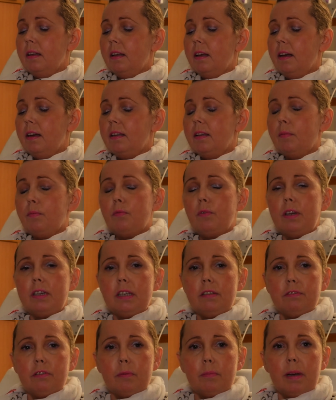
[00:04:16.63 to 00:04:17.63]
and I'm
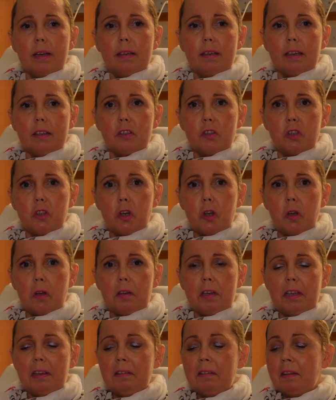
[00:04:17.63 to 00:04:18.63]
ready for my next
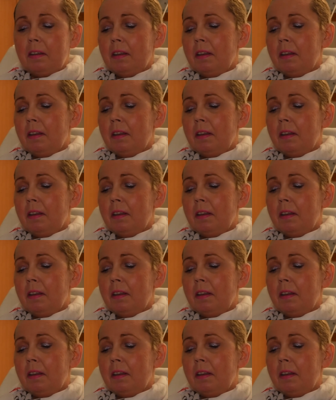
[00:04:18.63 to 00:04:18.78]
journey.